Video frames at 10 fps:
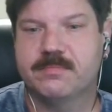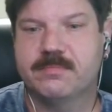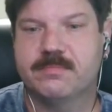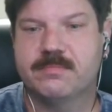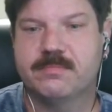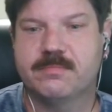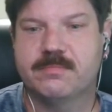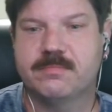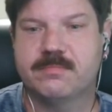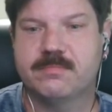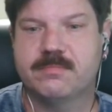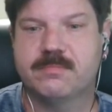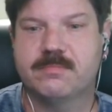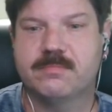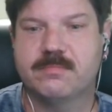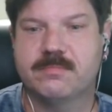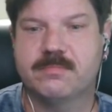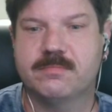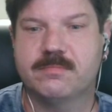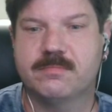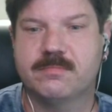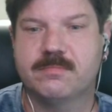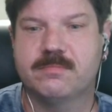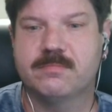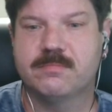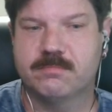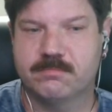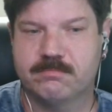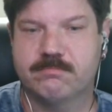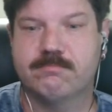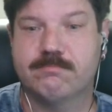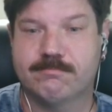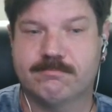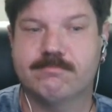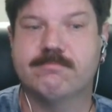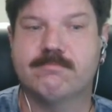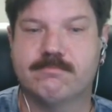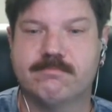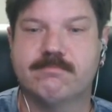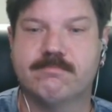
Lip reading: (not speaking)